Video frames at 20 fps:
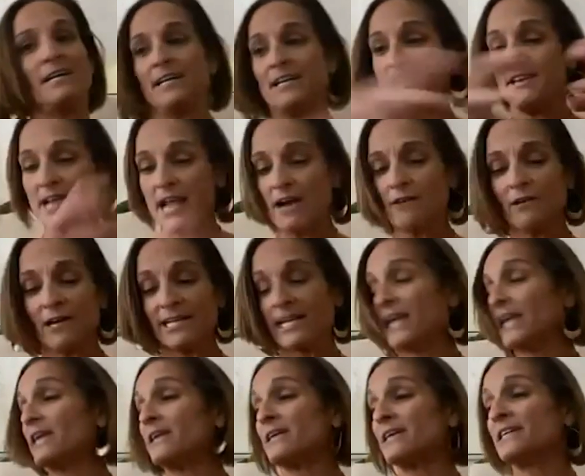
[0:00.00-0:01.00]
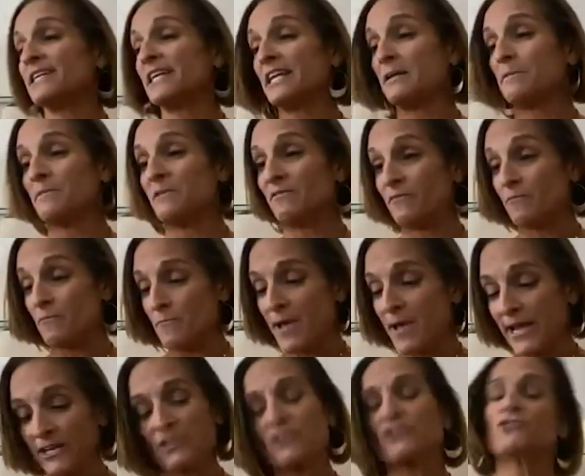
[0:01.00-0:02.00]
Now I needed a team of
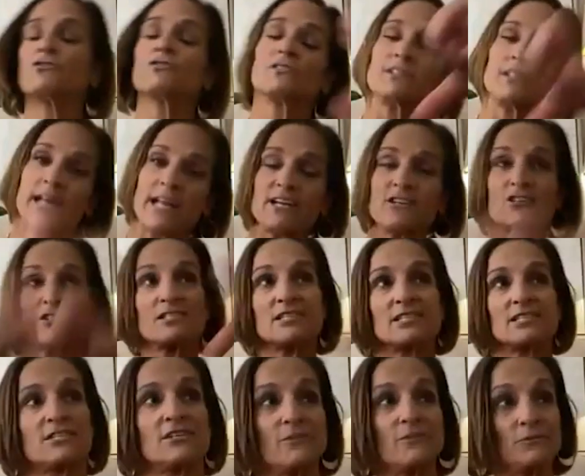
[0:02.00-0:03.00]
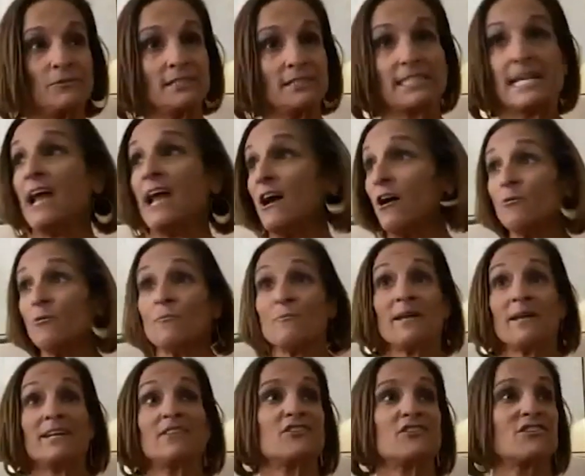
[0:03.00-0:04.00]
managers and agents to, to help
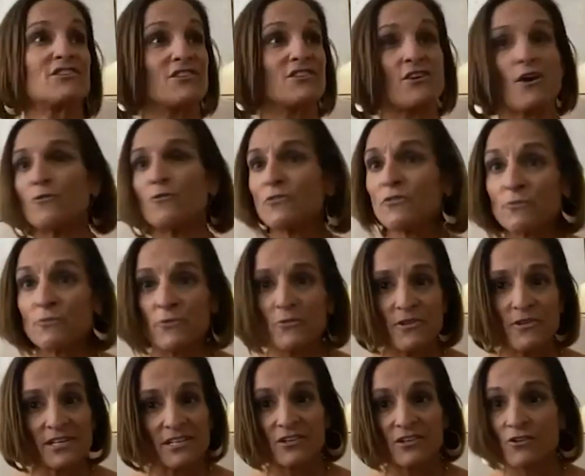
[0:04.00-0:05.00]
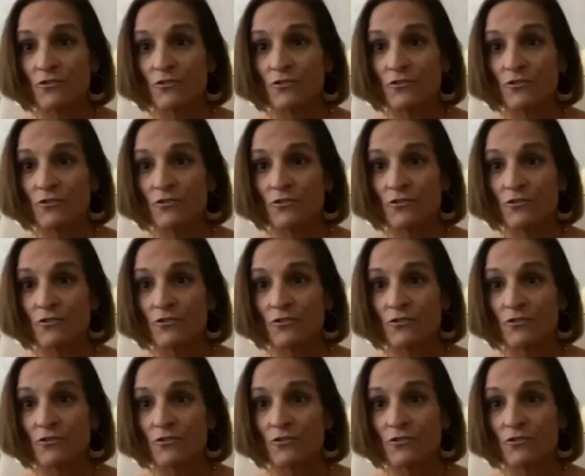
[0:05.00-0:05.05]
me just go through this